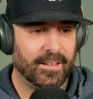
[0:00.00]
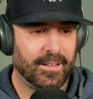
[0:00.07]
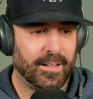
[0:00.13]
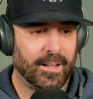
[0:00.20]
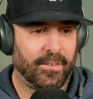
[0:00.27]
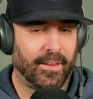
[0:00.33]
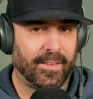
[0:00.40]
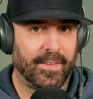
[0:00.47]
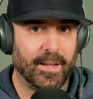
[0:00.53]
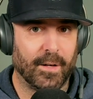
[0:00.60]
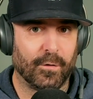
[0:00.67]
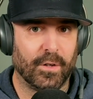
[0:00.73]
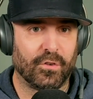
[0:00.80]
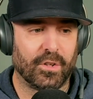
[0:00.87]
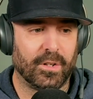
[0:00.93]
It's like the
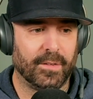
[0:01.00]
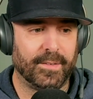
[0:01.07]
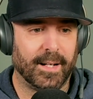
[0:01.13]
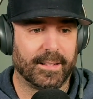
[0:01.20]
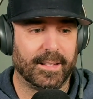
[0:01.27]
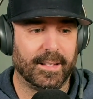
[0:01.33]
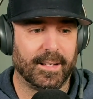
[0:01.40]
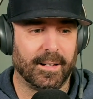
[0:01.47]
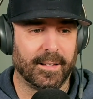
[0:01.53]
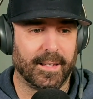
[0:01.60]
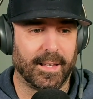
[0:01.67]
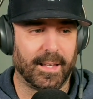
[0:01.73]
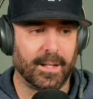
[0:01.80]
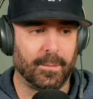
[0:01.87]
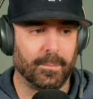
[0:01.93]
original Donkey Kong
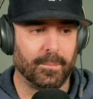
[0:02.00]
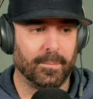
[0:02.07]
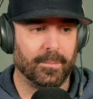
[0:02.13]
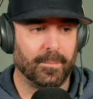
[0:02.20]
game.